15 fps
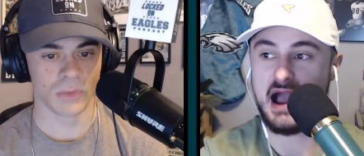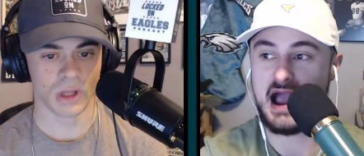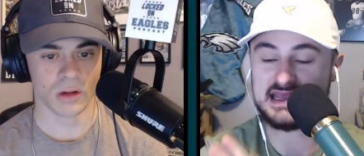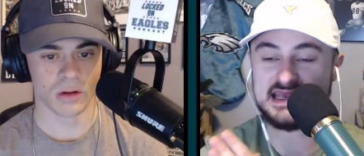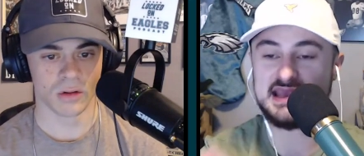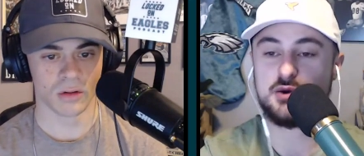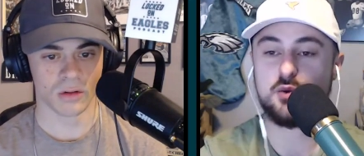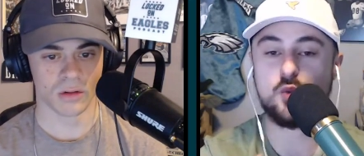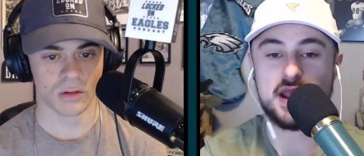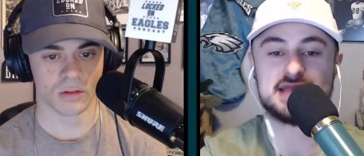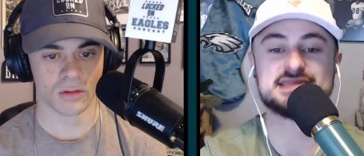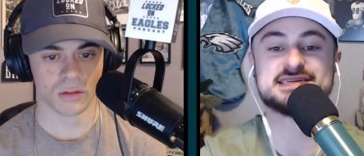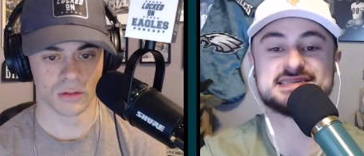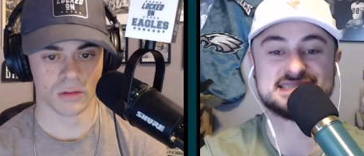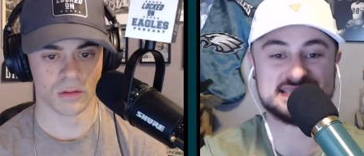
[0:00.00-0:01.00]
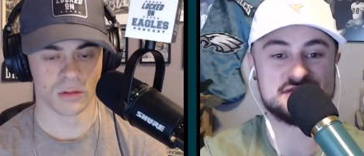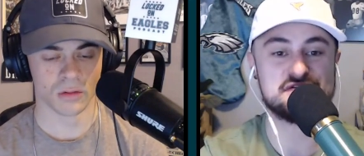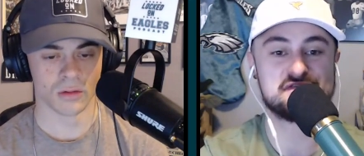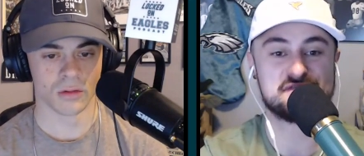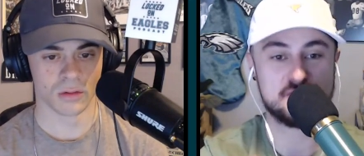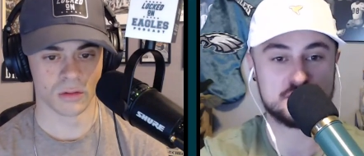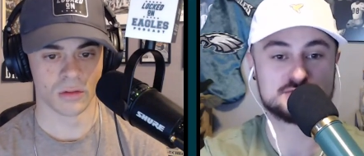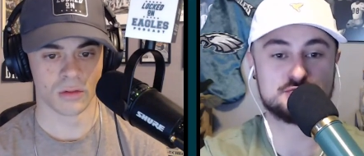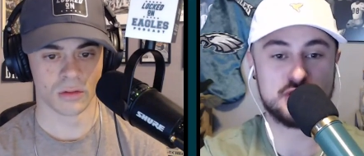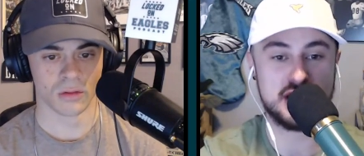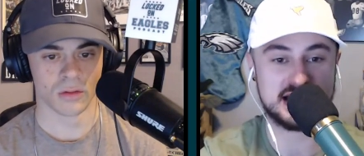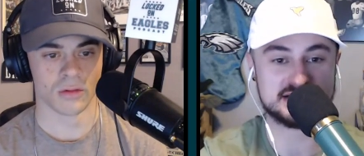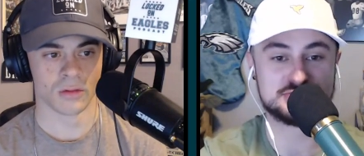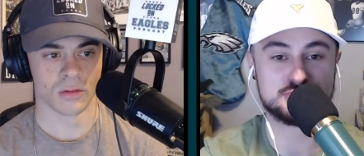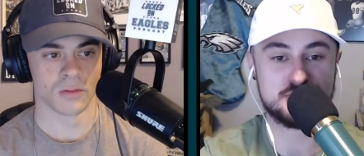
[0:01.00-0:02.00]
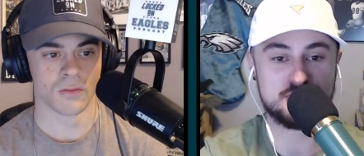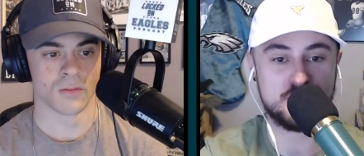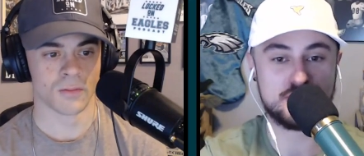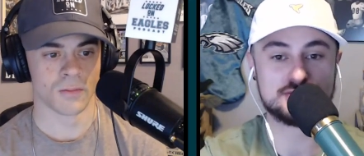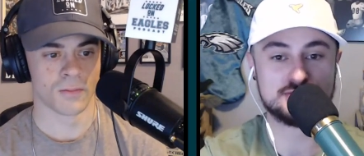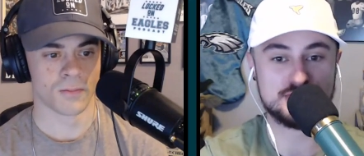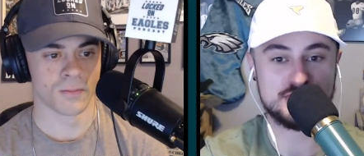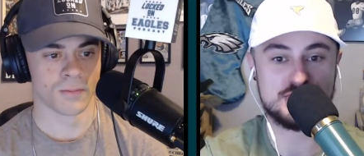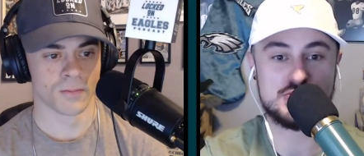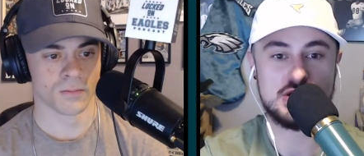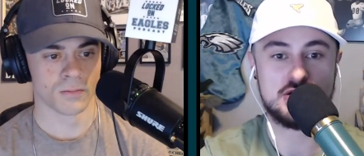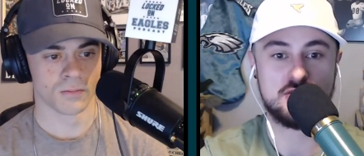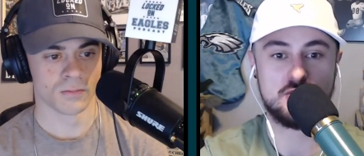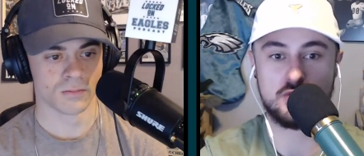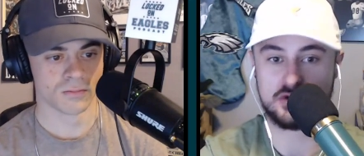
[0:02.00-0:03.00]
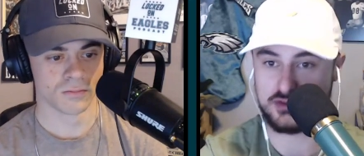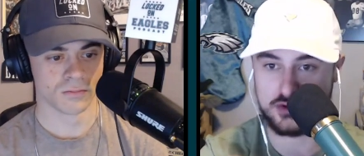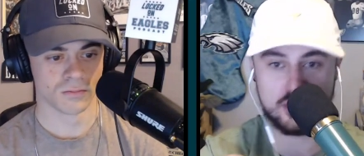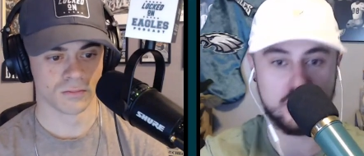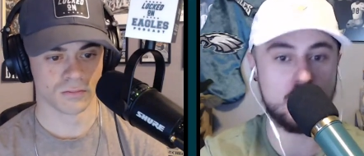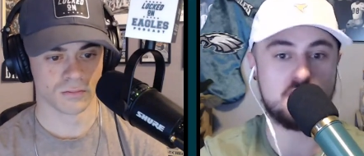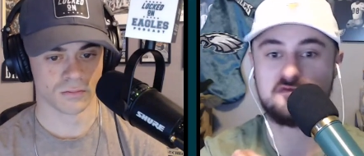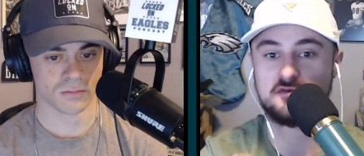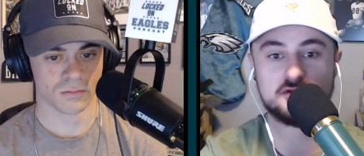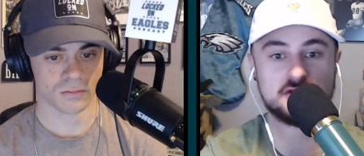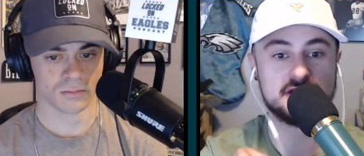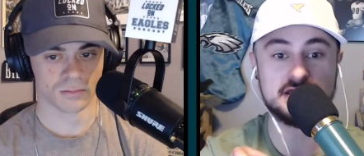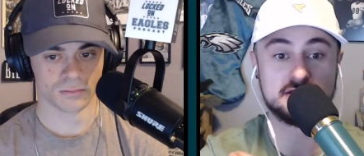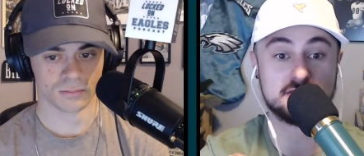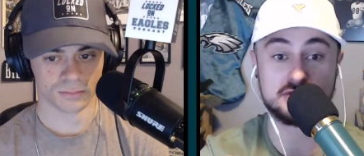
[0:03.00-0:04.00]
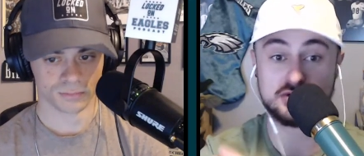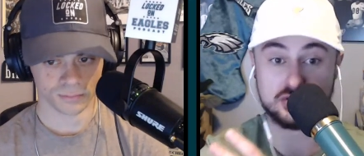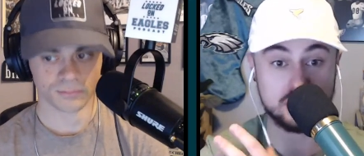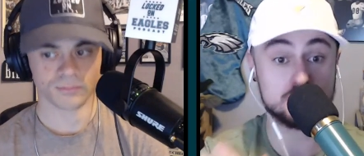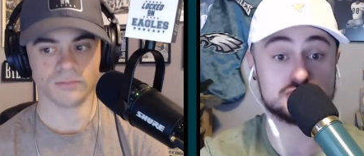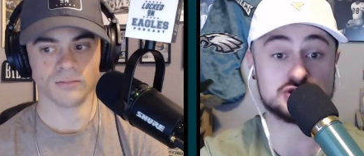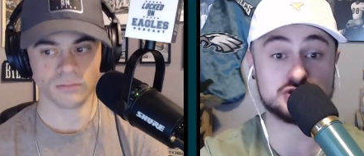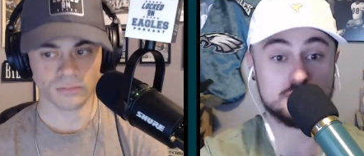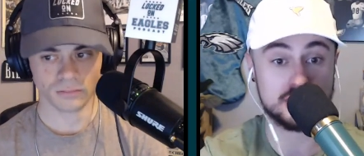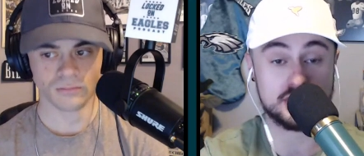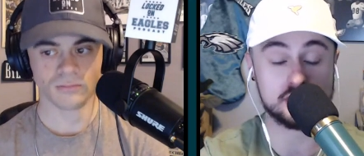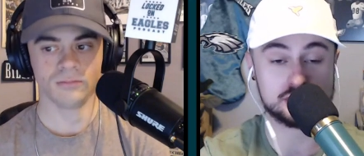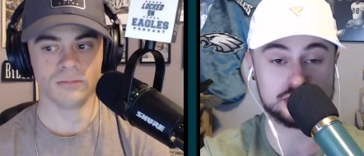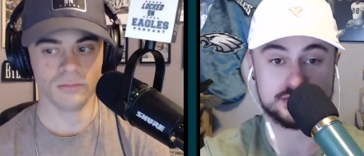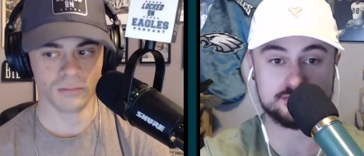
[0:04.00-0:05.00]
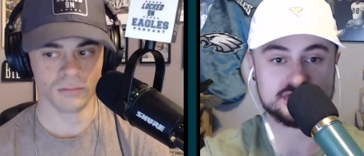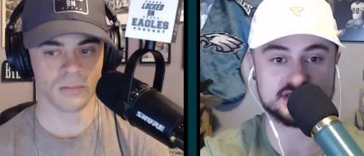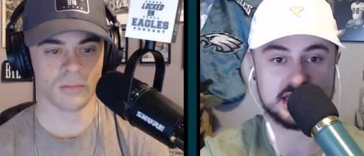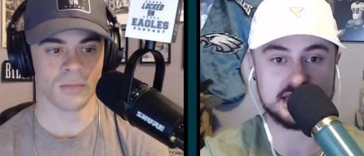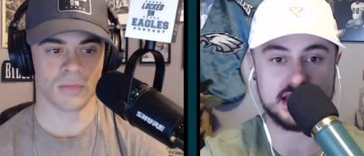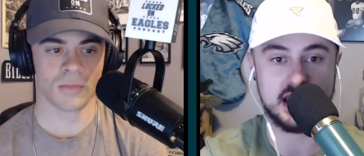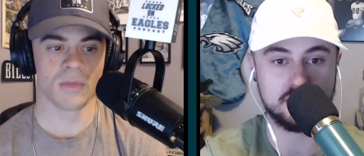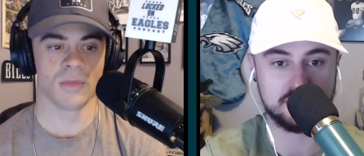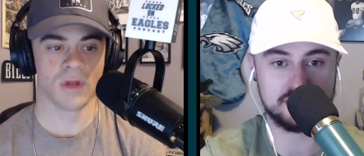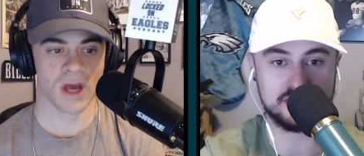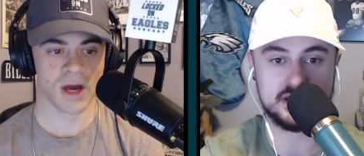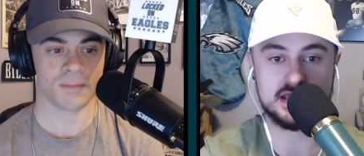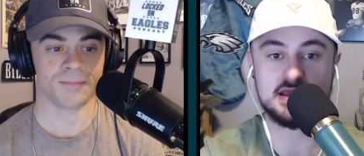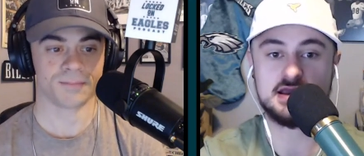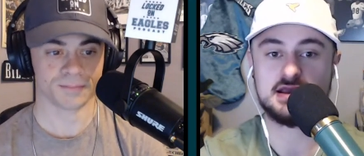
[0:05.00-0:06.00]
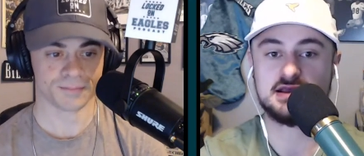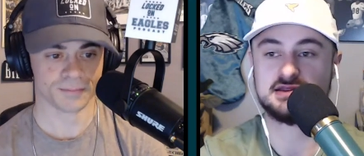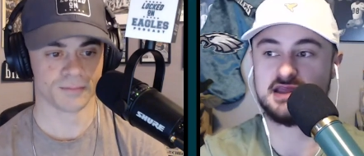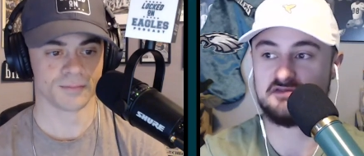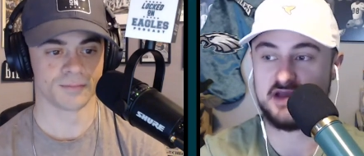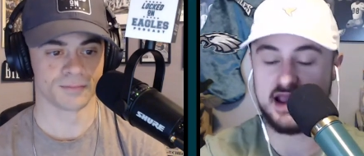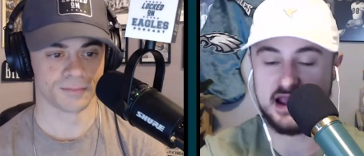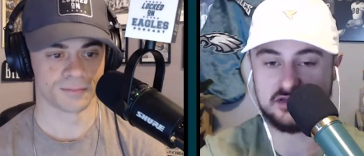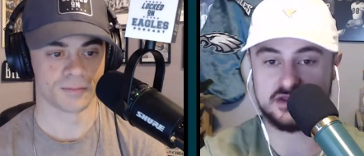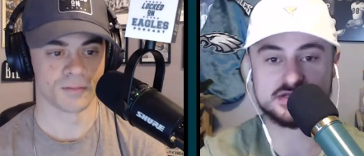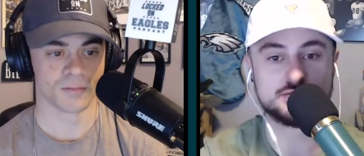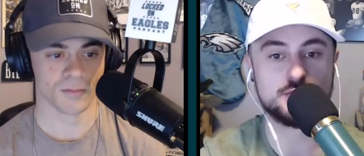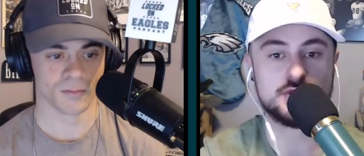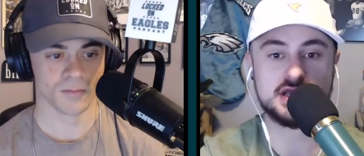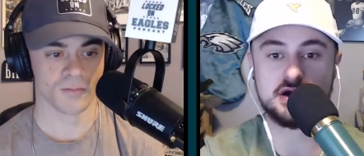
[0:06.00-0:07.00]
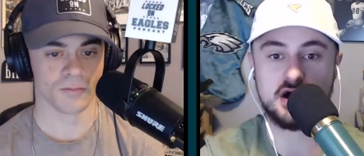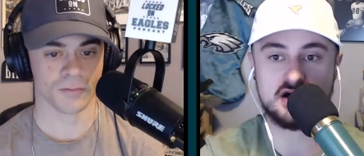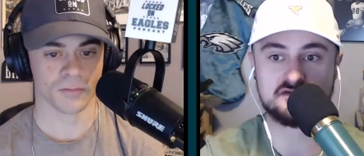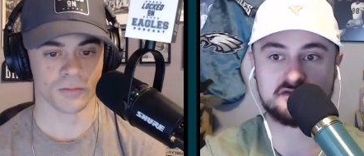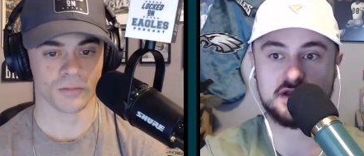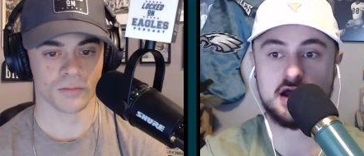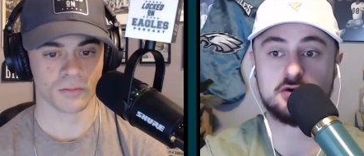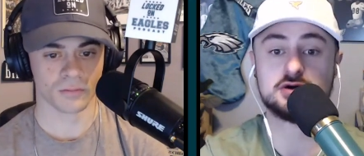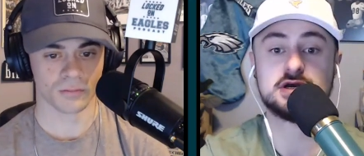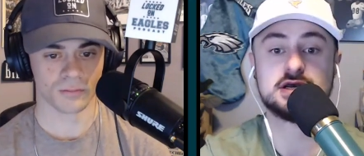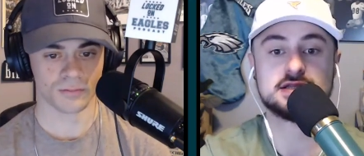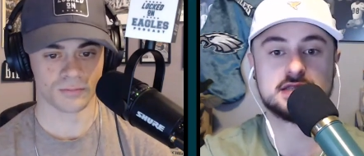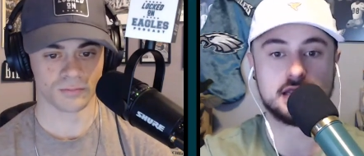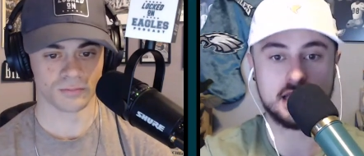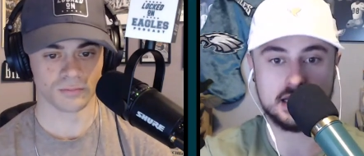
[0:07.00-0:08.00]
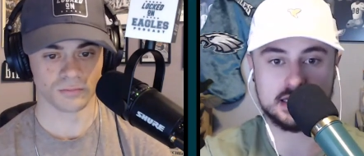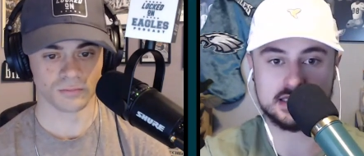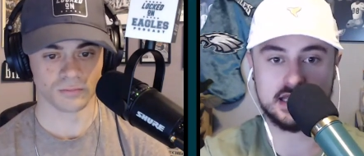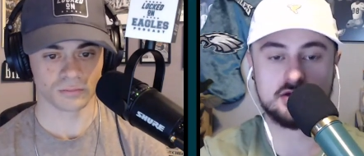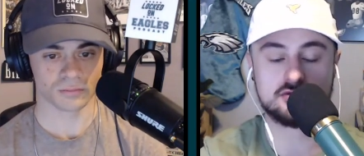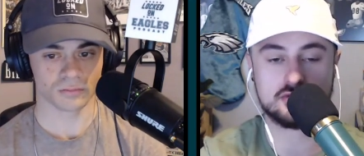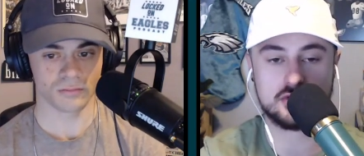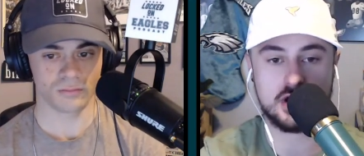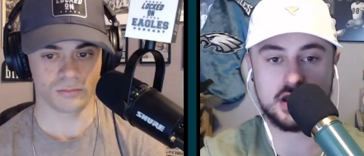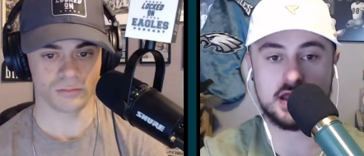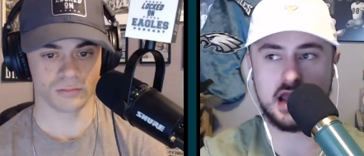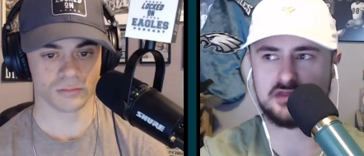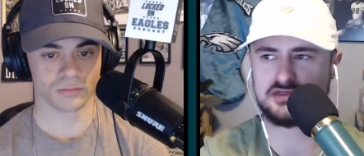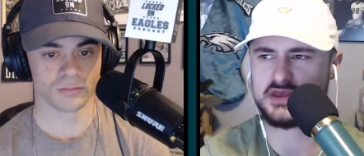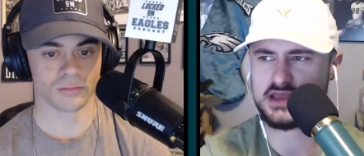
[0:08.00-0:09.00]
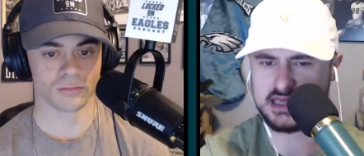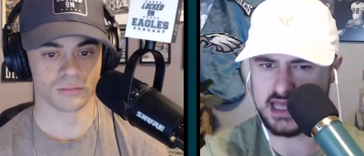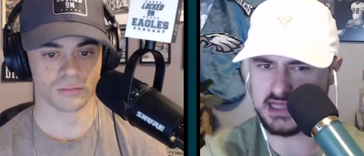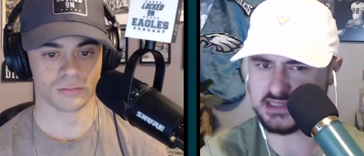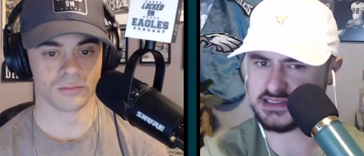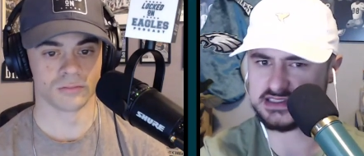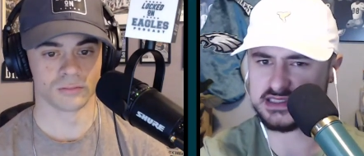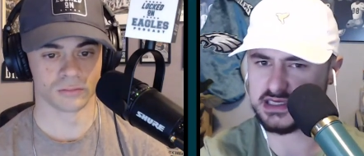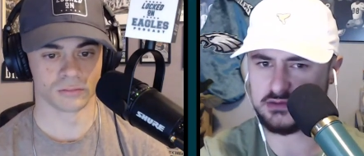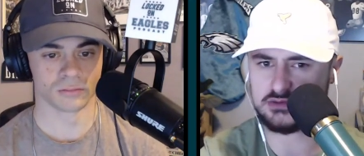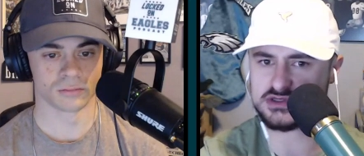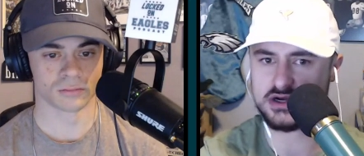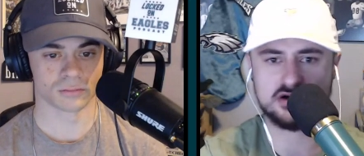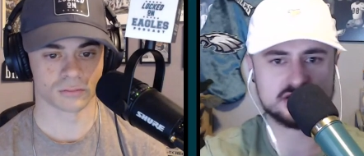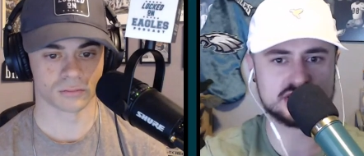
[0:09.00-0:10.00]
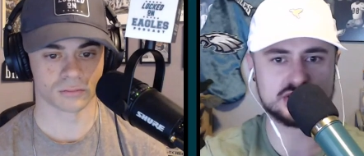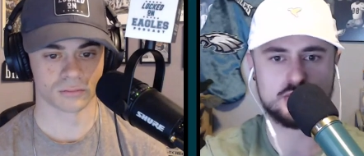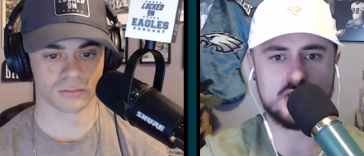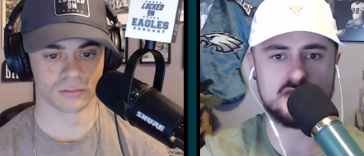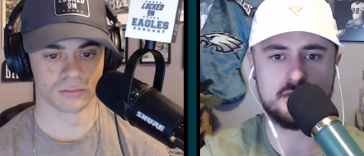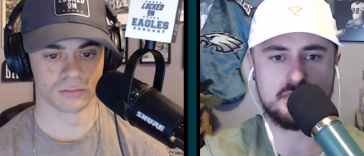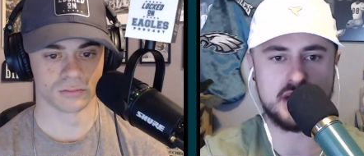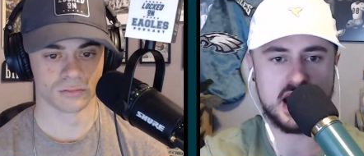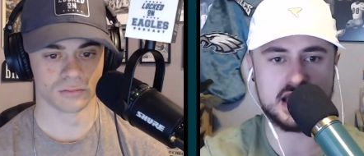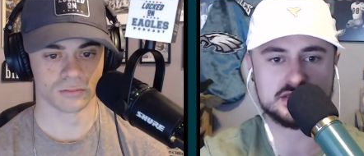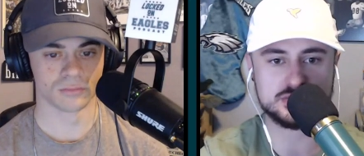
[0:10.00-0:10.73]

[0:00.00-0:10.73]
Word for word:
Speaker 1: I can't wait to see the first practice report, Lou, where they're hopefully close to 100% healthy. Yeah. They've had this week off now. They can get right. I think Kansas City was also on the bye